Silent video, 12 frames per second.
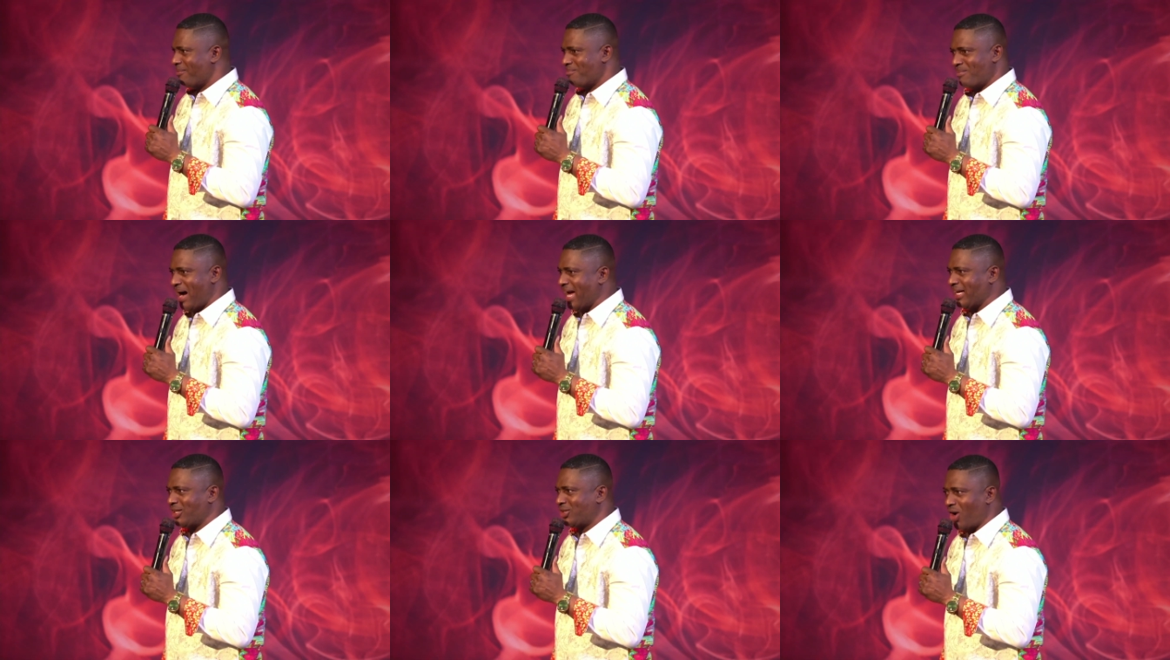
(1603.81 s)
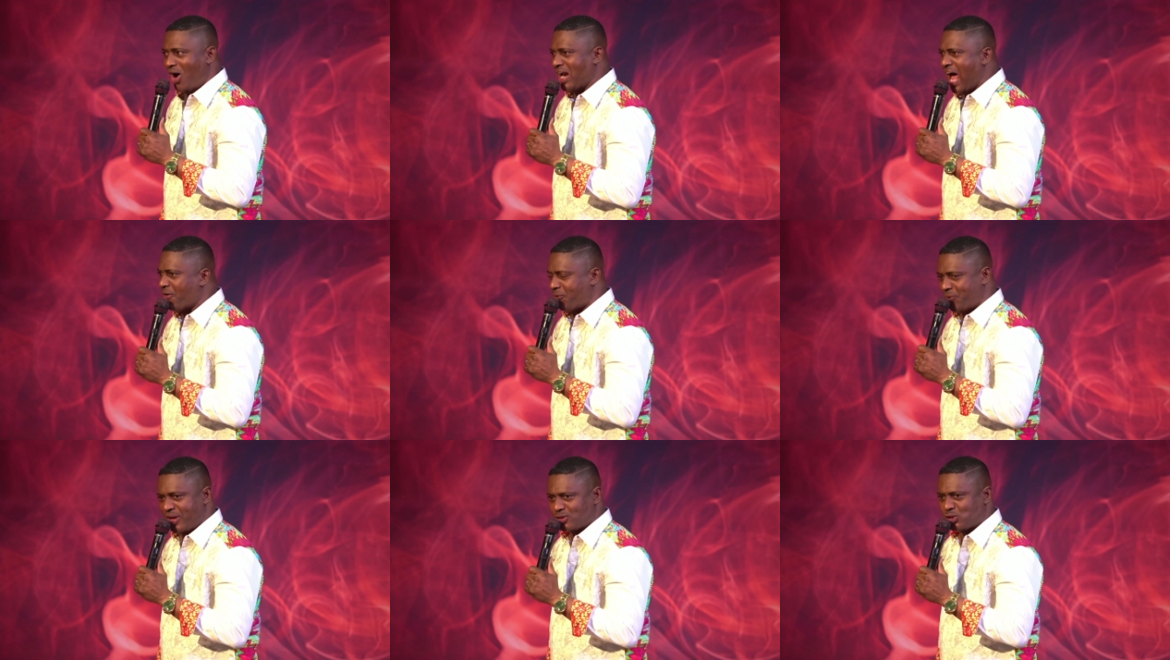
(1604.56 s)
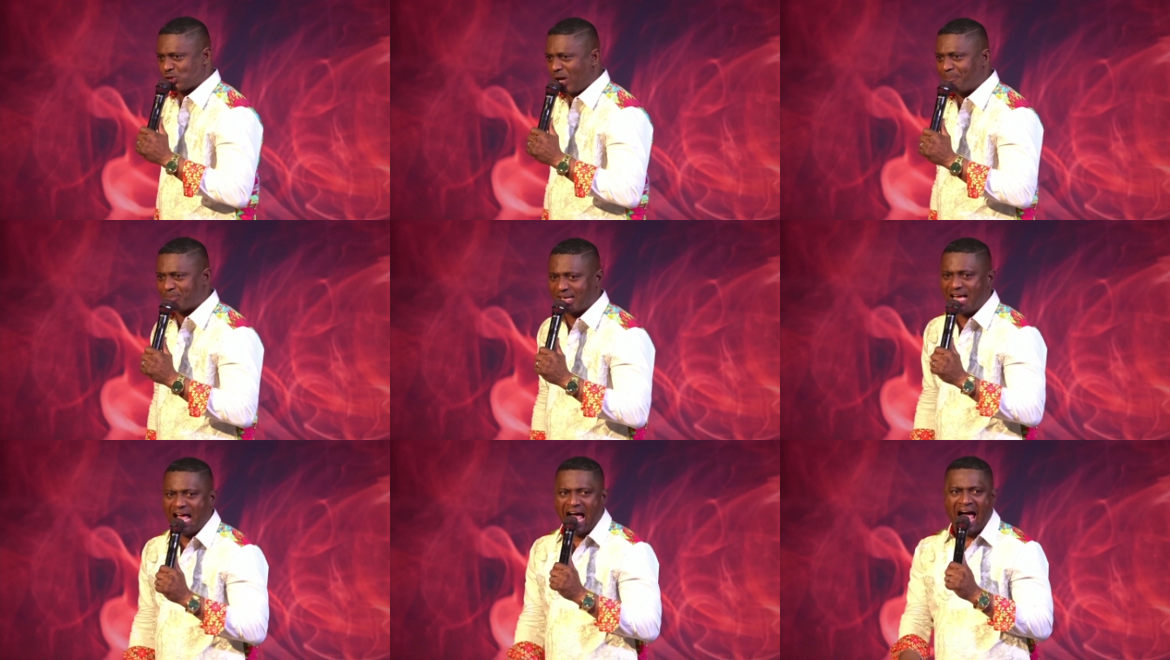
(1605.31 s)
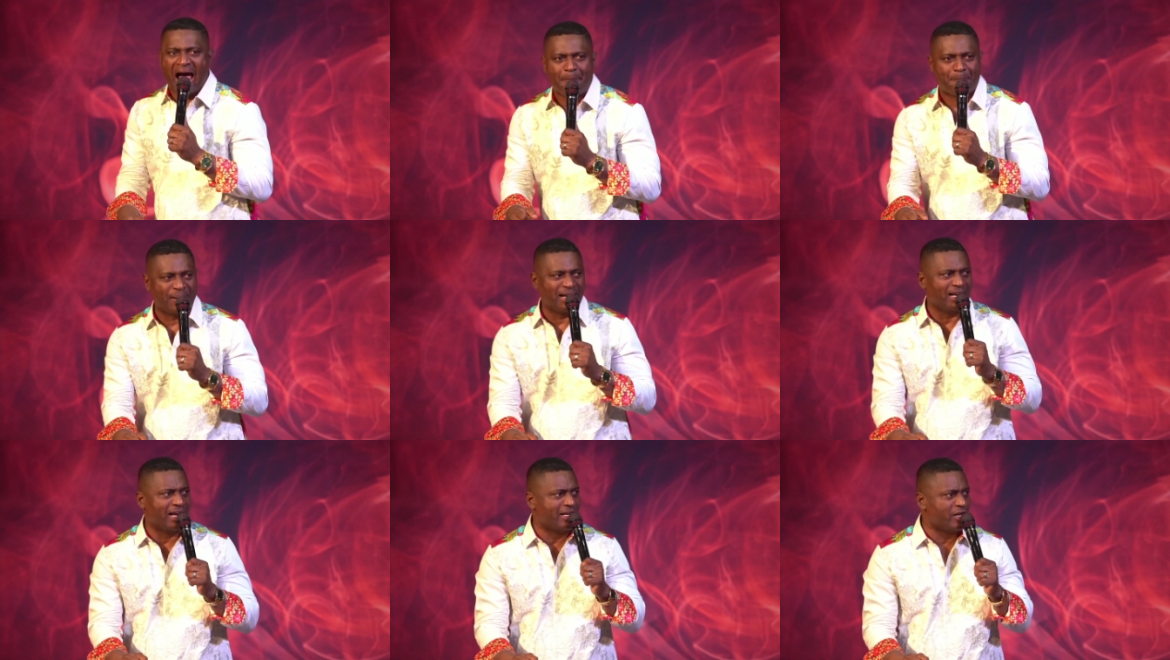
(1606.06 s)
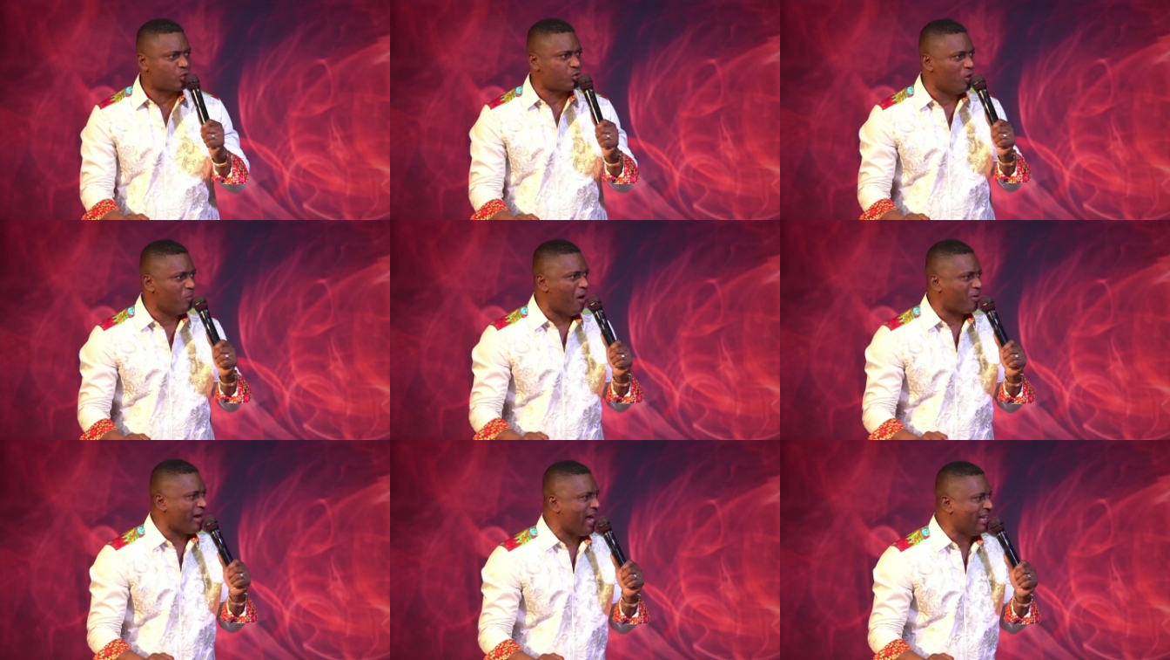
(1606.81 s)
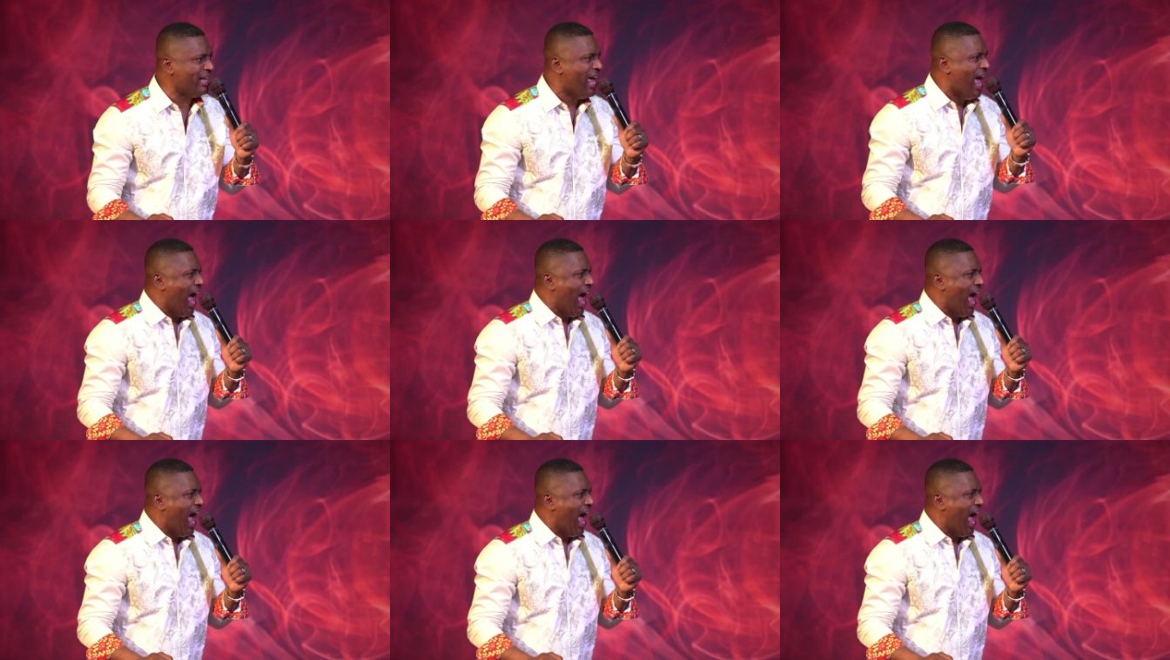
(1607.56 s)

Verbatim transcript: My God, I feel something happening in this room already.